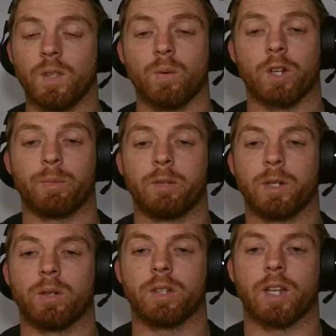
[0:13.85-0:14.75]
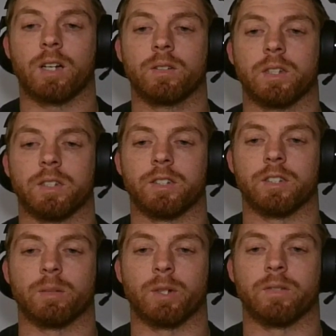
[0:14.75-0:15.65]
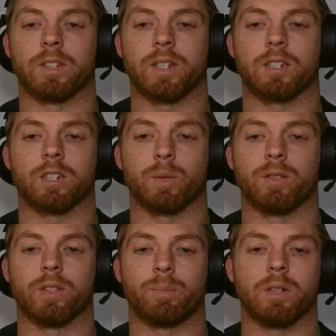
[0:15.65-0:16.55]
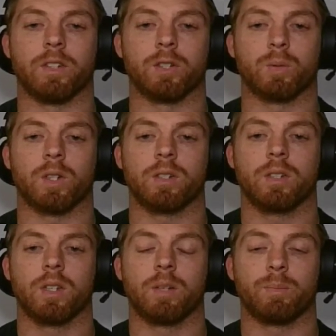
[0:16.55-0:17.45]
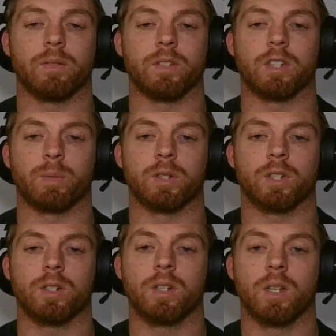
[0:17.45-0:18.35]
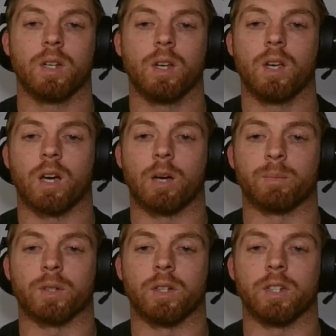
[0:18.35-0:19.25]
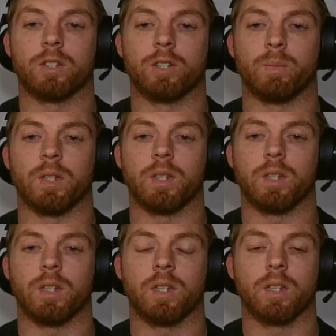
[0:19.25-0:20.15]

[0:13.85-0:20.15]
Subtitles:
What I'm going to be doing now is just a bit of a touch up on the previous episode. I'm going to be